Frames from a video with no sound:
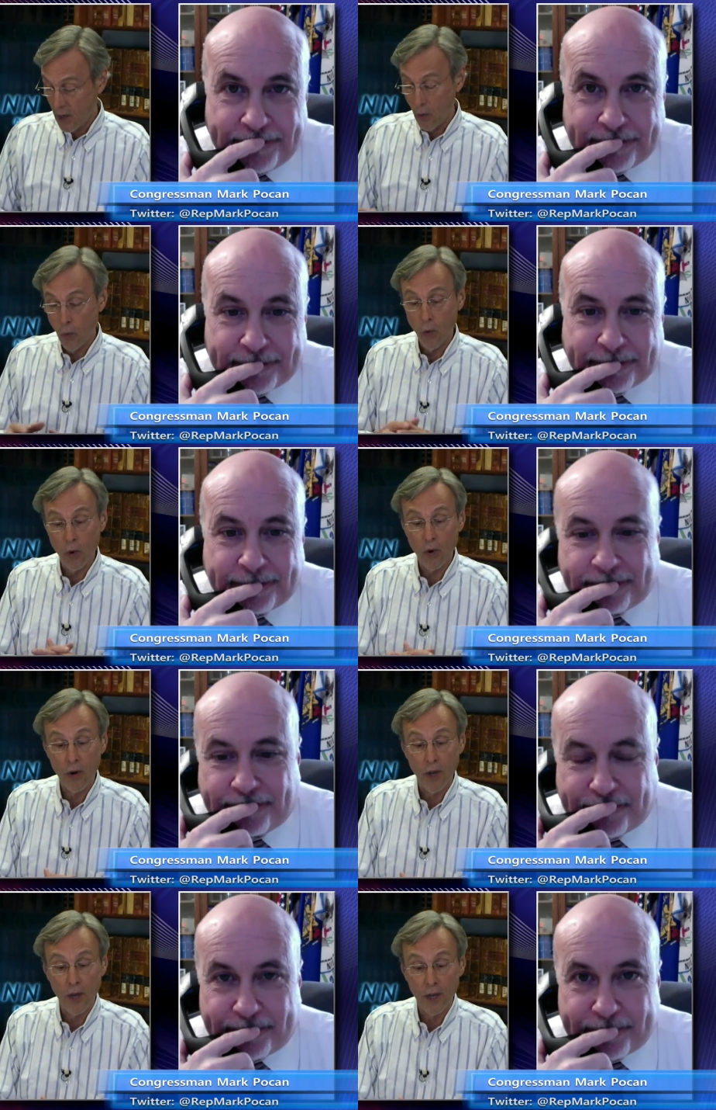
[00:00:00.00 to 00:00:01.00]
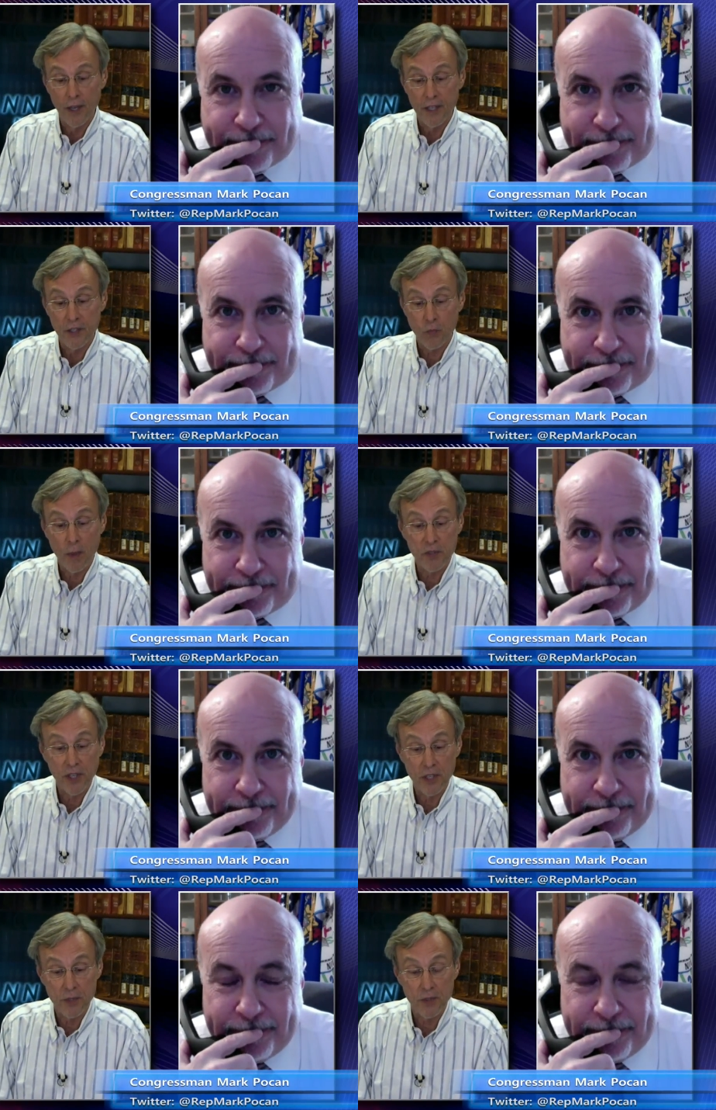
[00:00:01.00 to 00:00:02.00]
Speaker 1: or uh, his
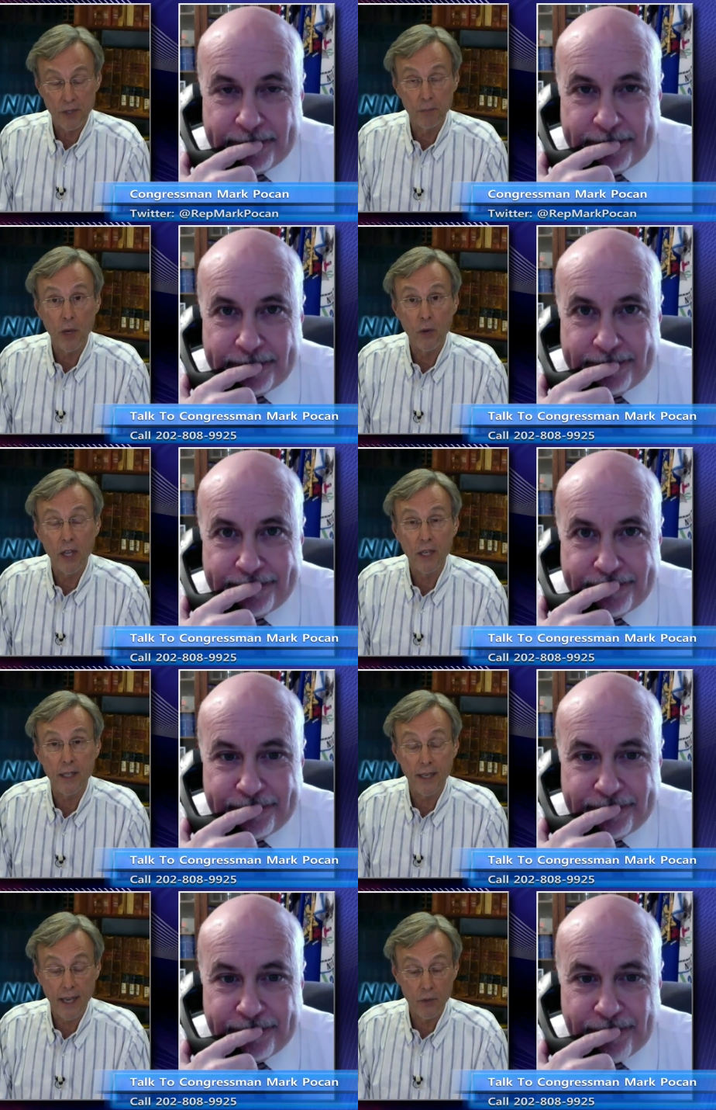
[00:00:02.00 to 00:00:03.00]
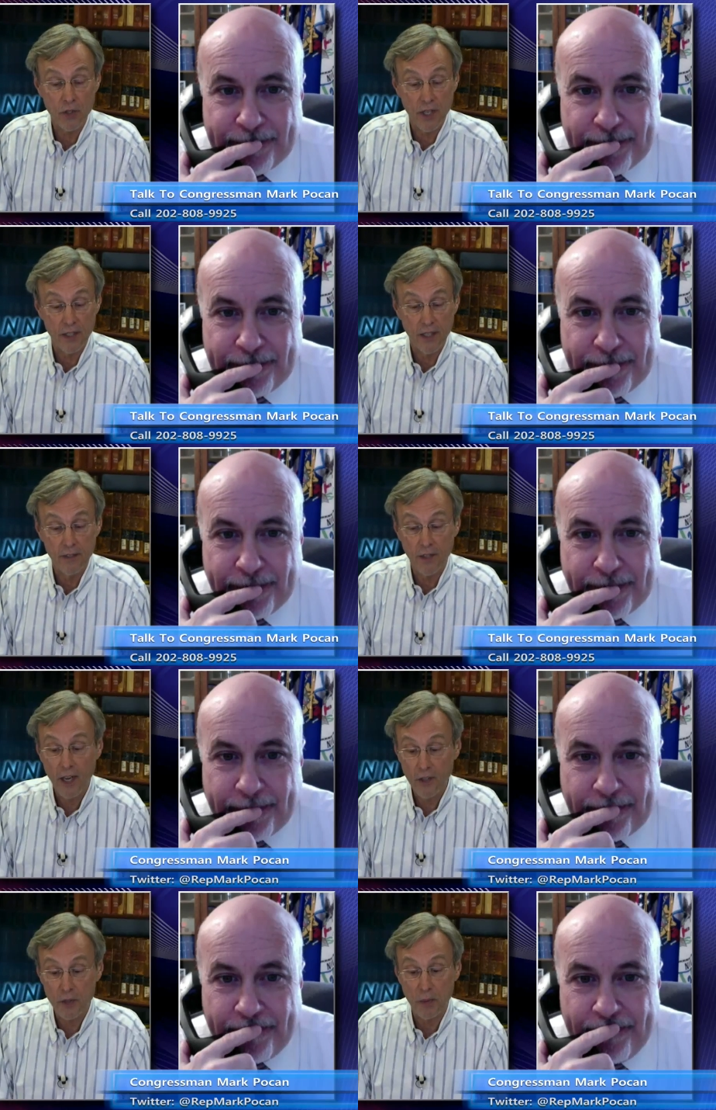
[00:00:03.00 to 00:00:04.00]
website is uh, pocan.house.gov.
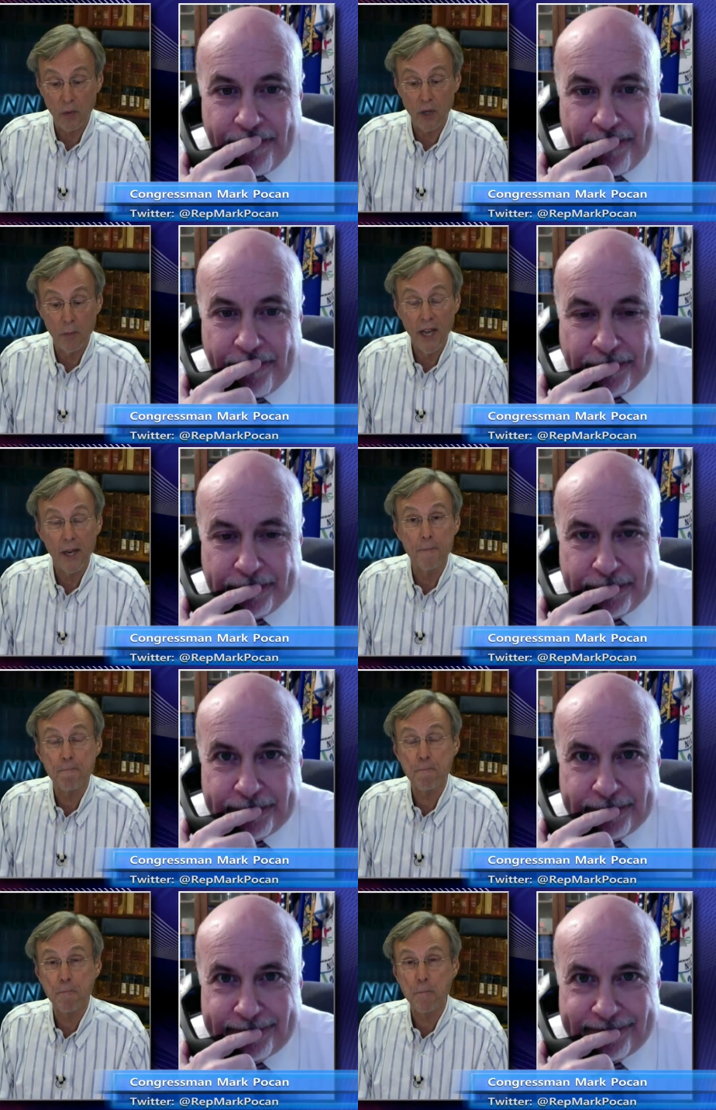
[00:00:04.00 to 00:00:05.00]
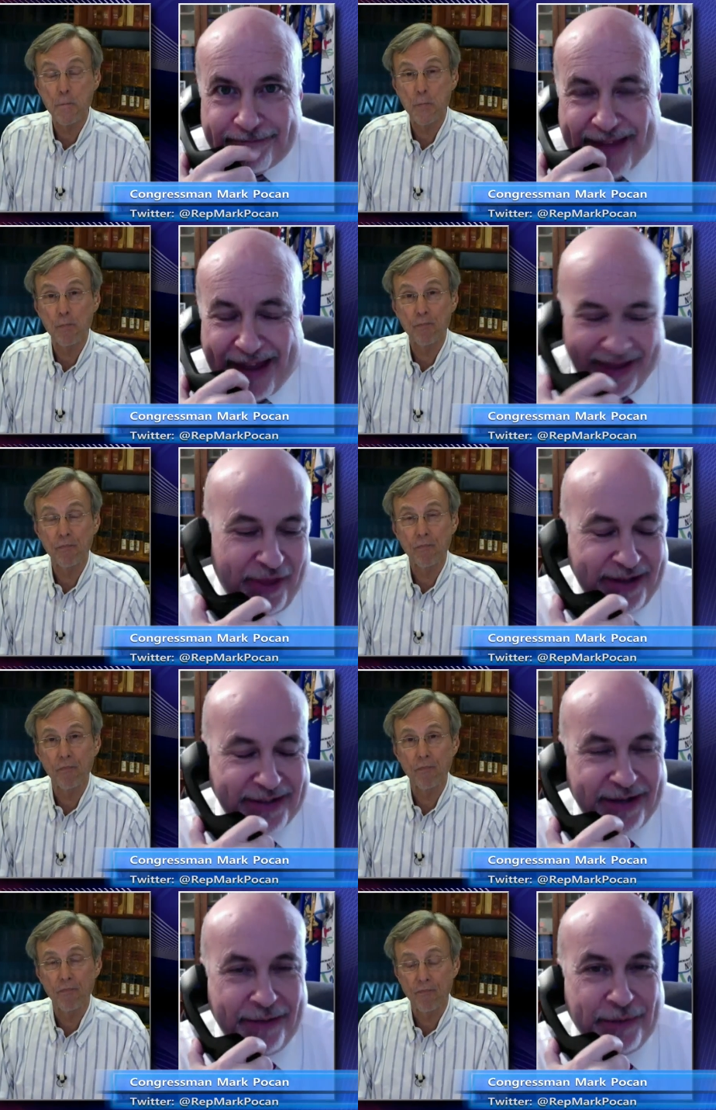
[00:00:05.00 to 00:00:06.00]
Congressman, welcome back.
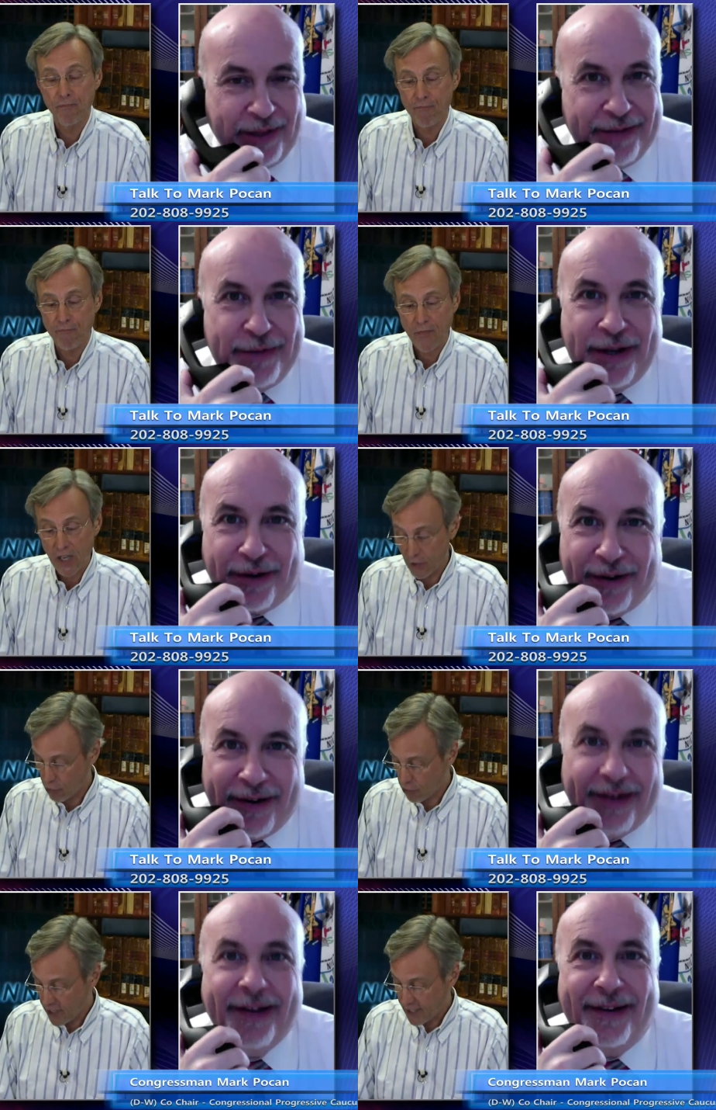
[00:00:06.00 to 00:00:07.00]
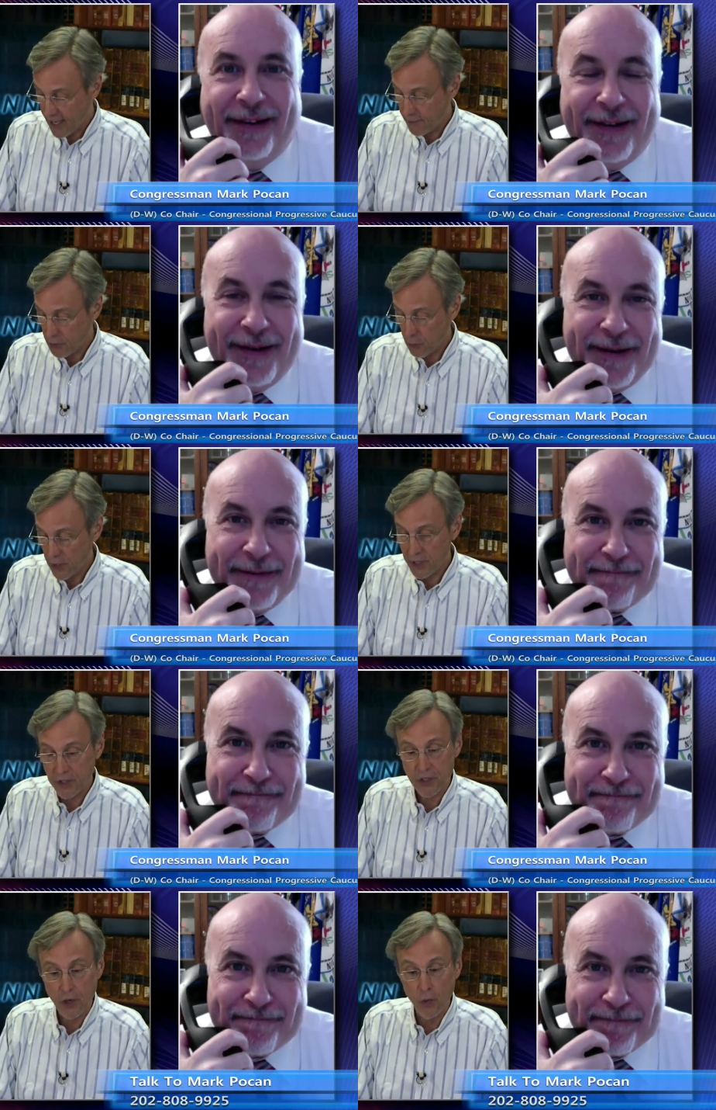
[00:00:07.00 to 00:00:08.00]
Speaker 2: I'm glad to be here.
Speaker 1: Great to have you with us.
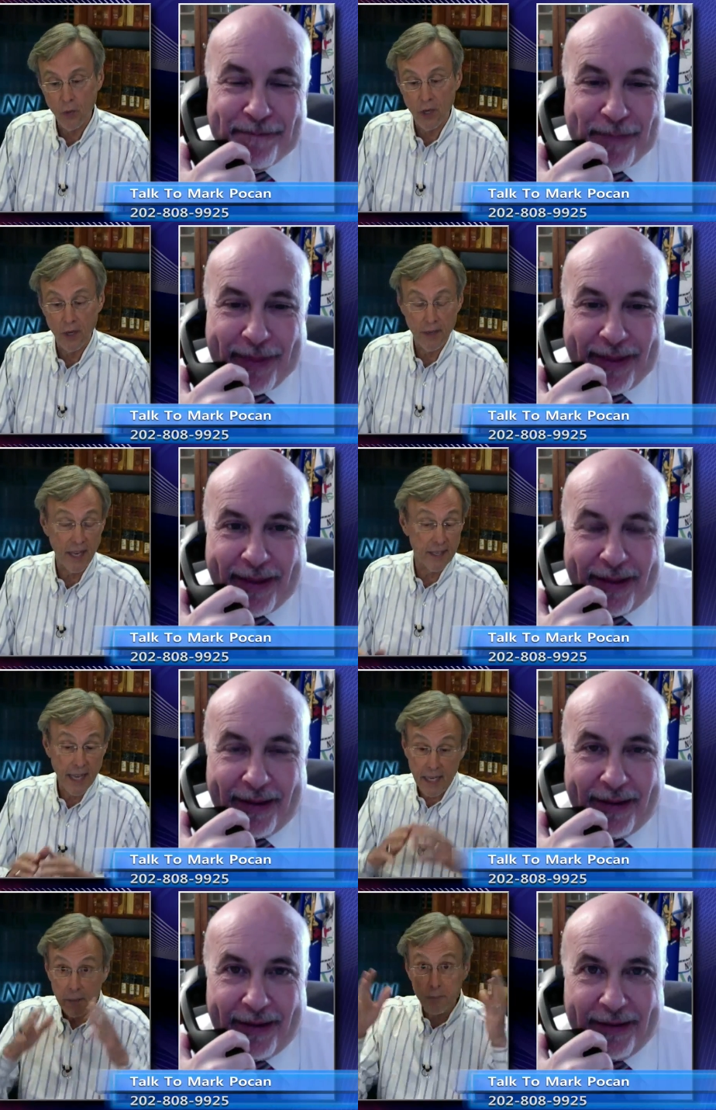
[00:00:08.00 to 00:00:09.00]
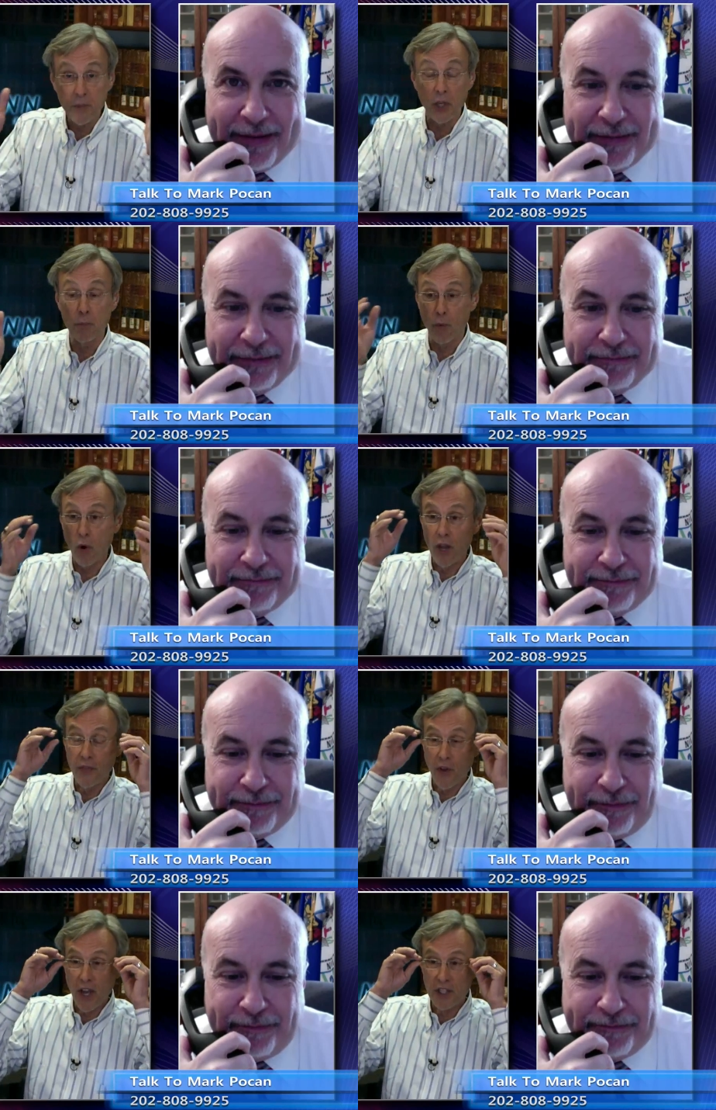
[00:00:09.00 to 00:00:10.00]
So, uh, any, any, you know broad
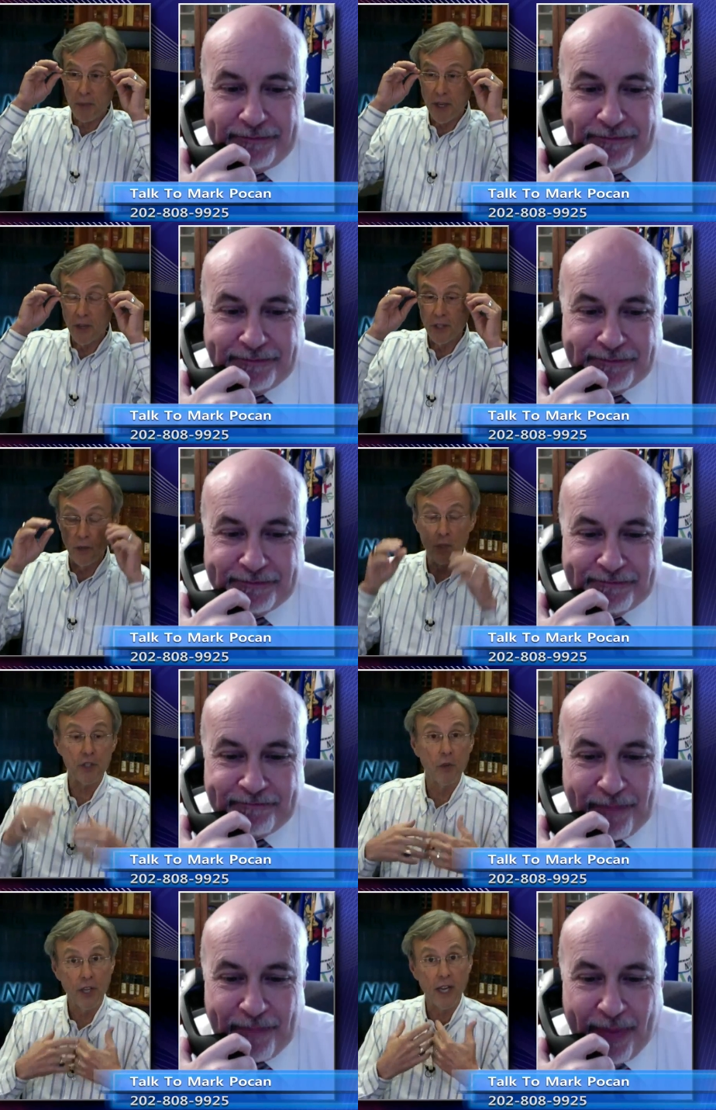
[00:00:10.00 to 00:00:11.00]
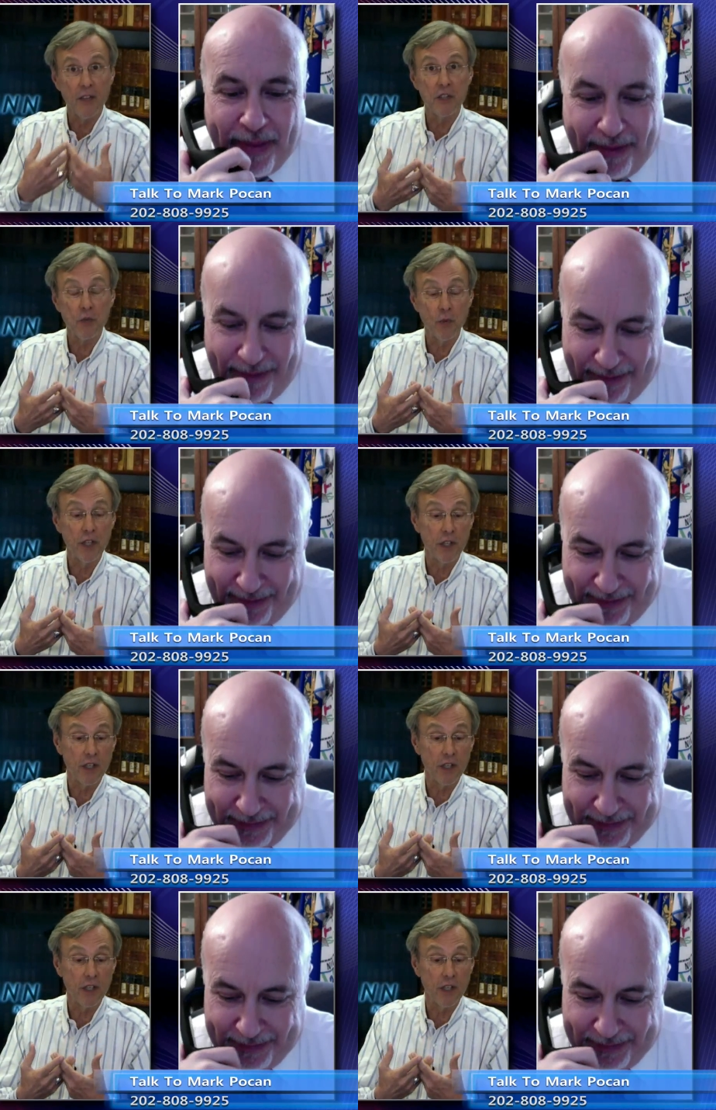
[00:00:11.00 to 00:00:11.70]
thoughts about you know what's going on this week